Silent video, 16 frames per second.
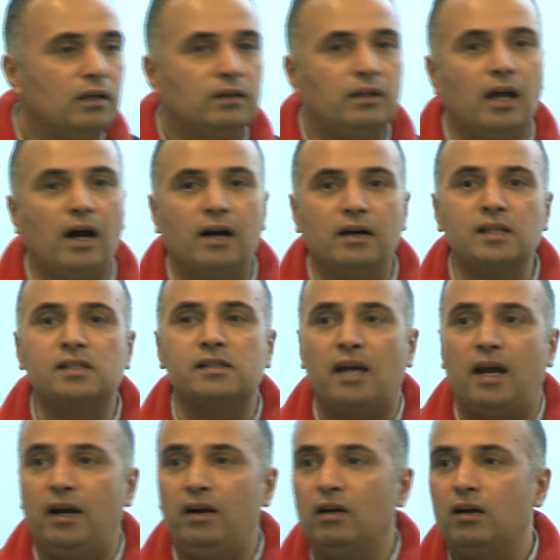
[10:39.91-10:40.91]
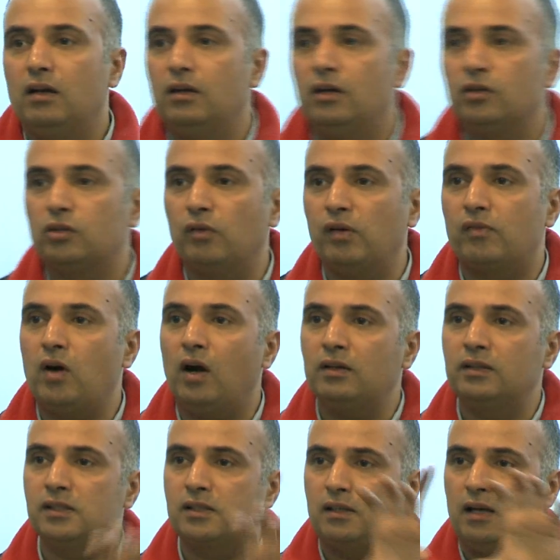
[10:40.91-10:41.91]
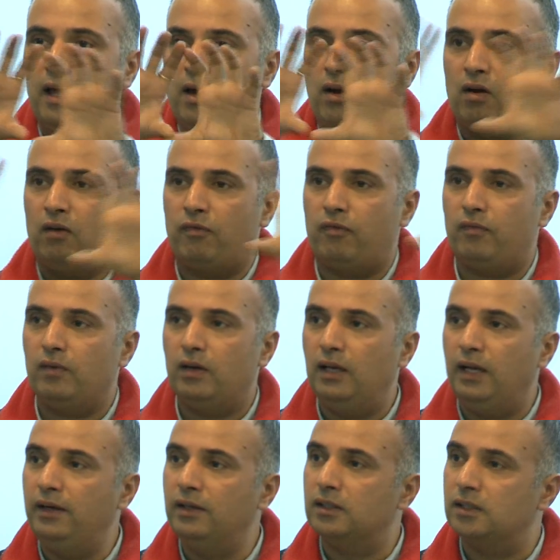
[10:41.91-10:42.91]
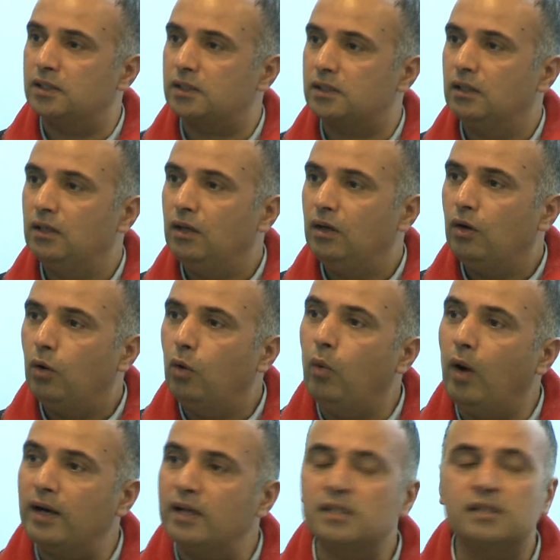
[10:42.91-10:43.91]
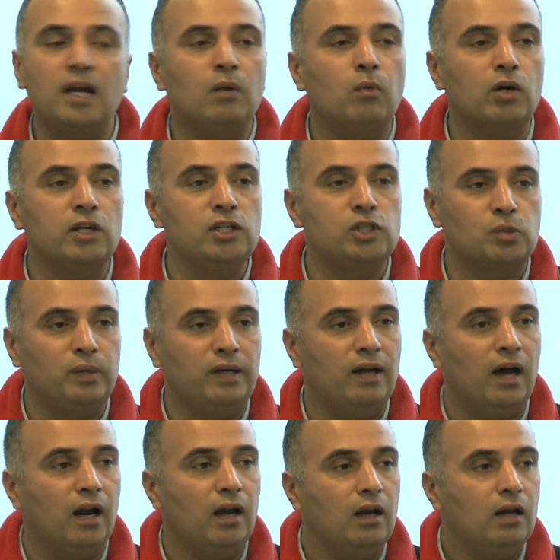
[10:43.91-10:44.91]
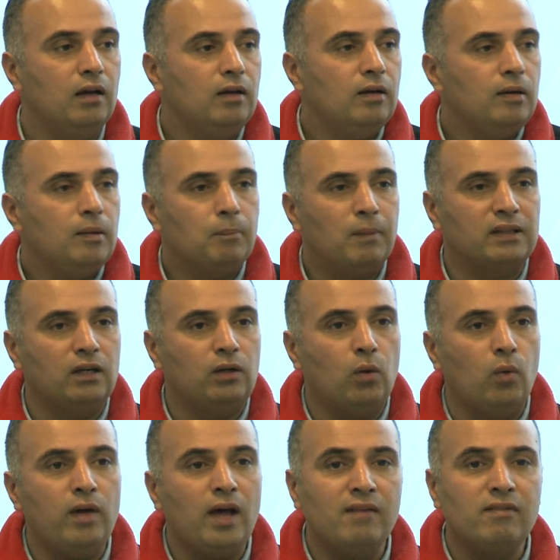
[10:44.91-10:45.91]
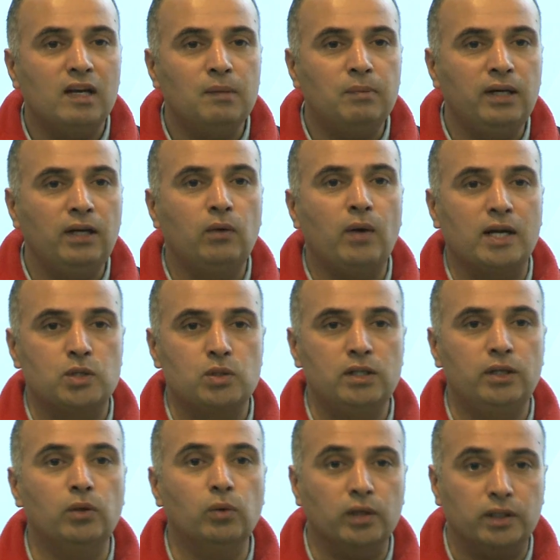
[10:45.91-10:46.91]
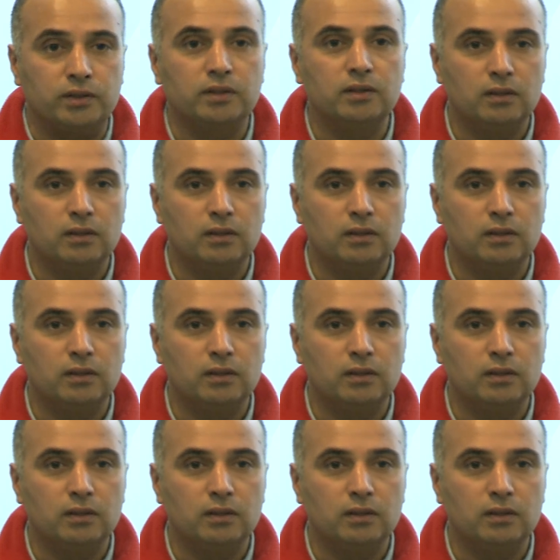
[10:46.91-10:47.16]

They understand. So we've got this layer of leaders who understand what needs to be done, but they don't have anybody to actually do it.